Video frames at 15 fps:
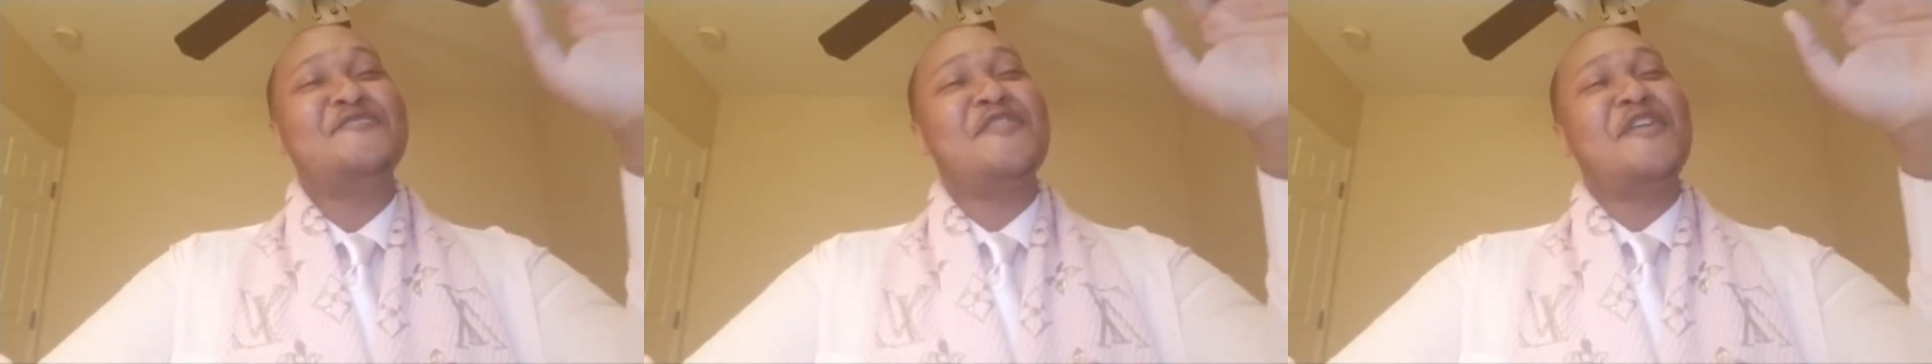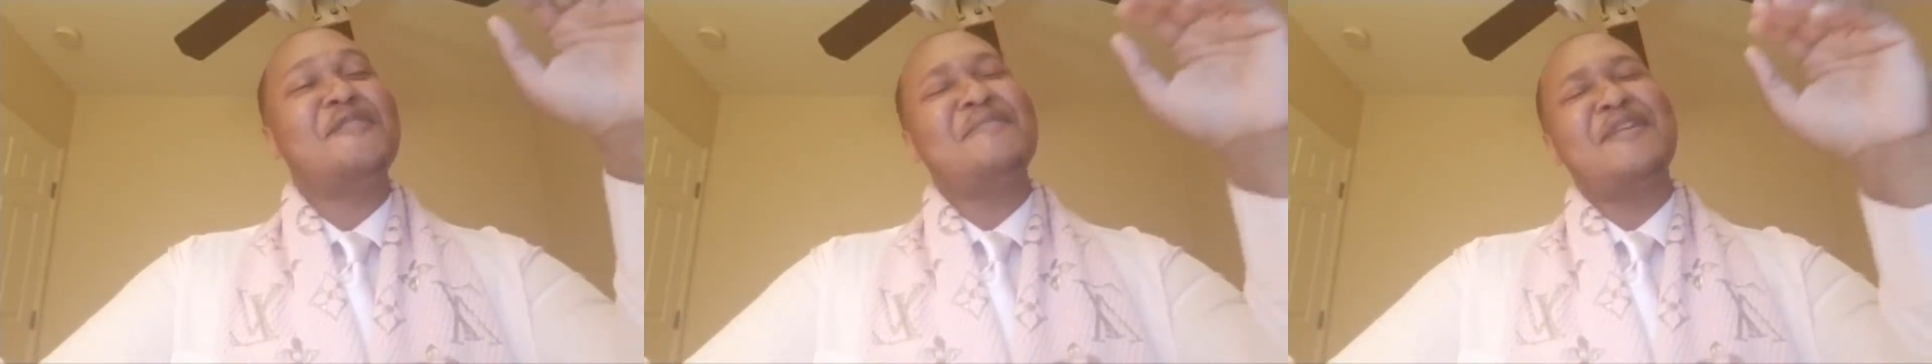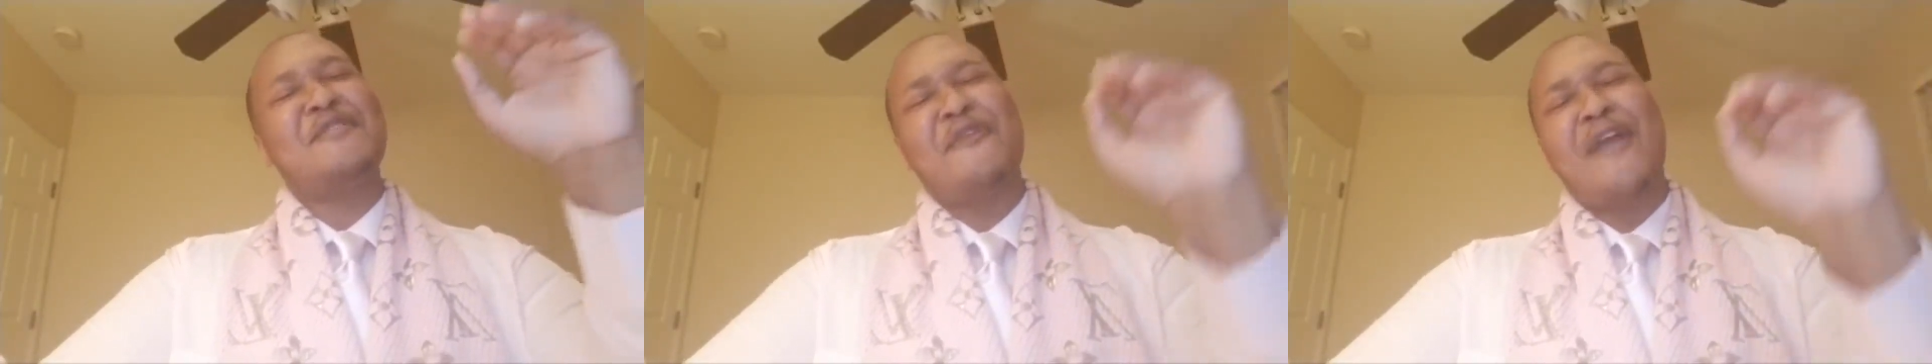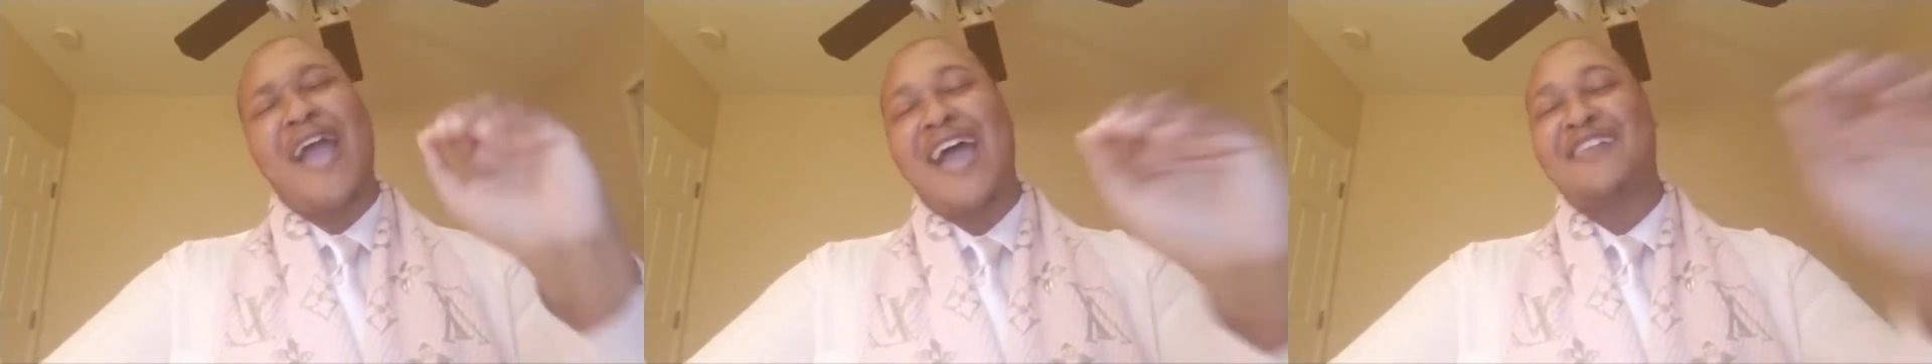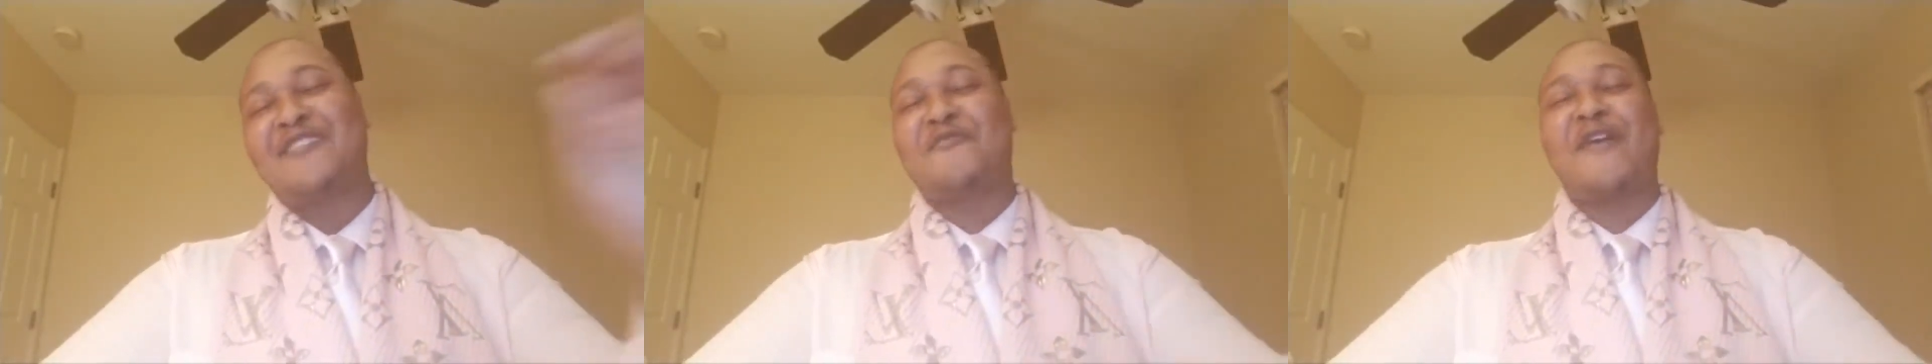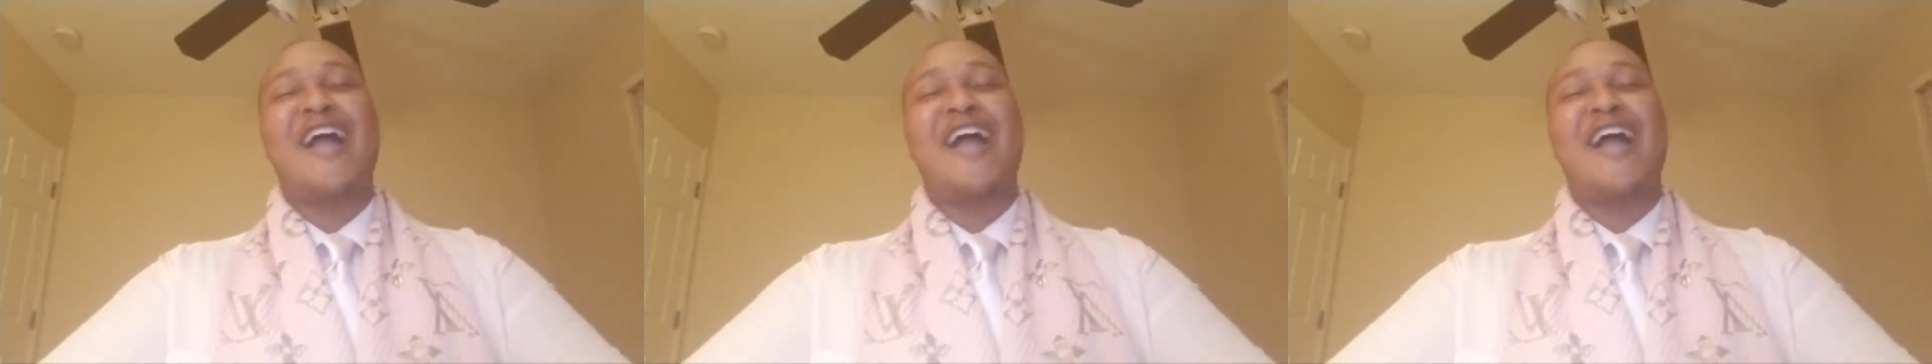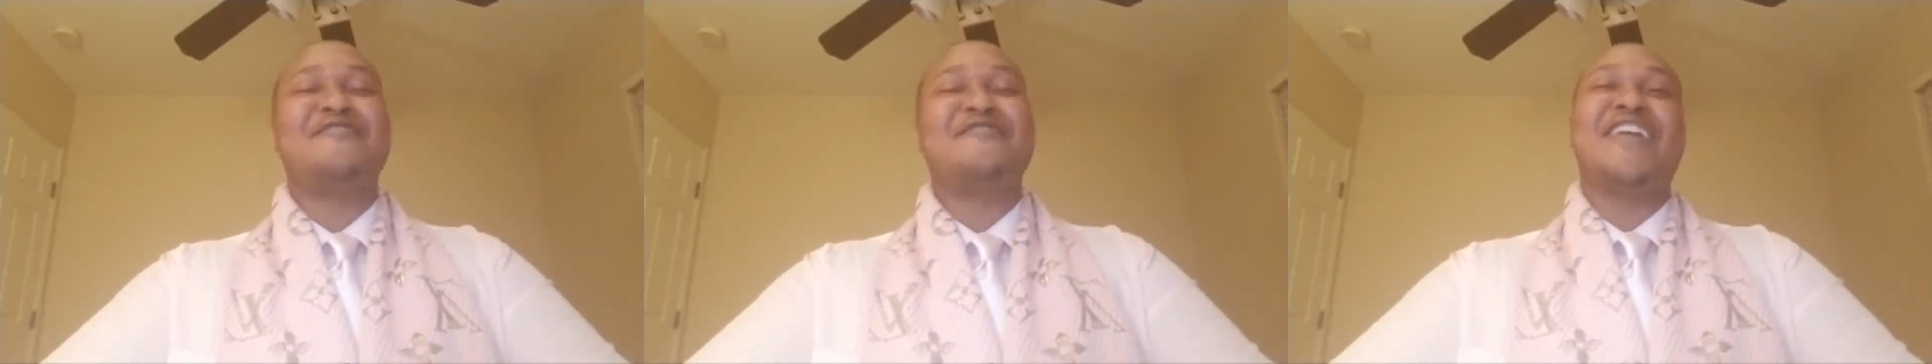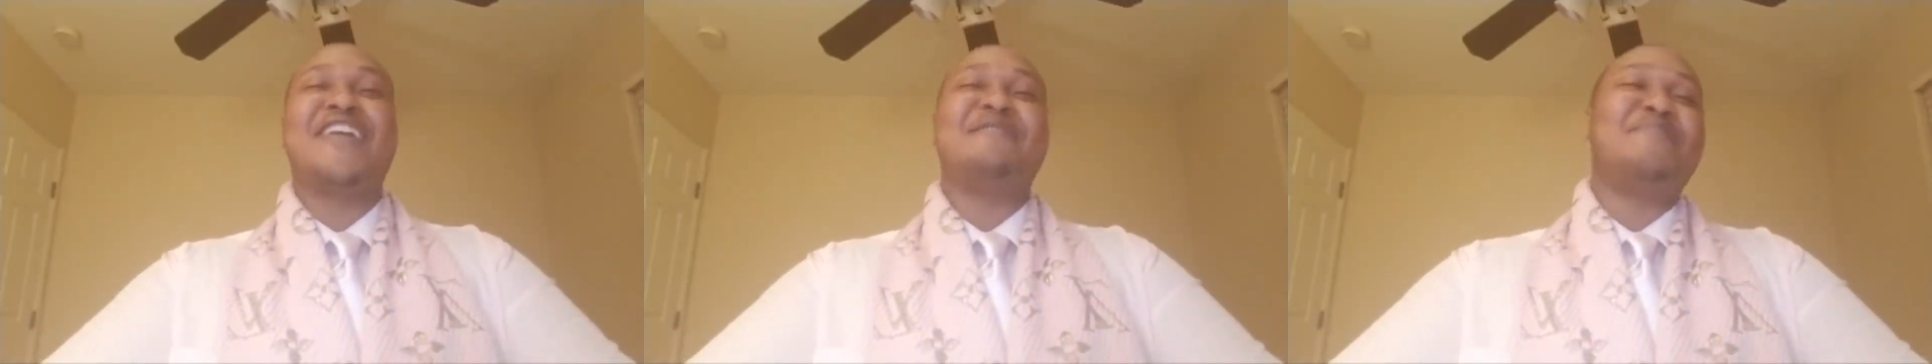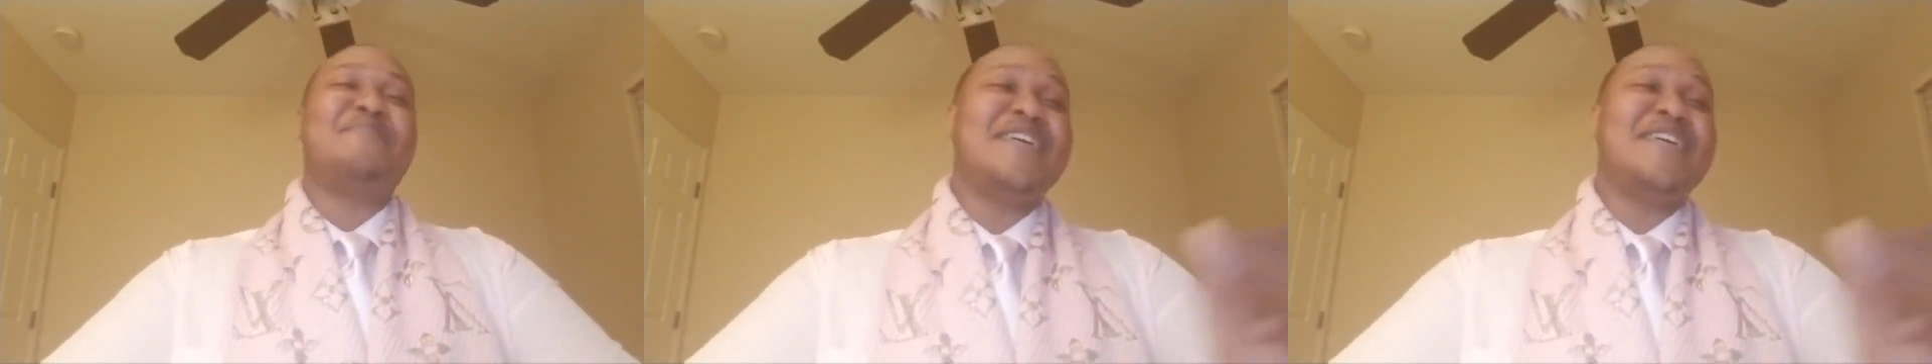You know what I mean? Riding around in that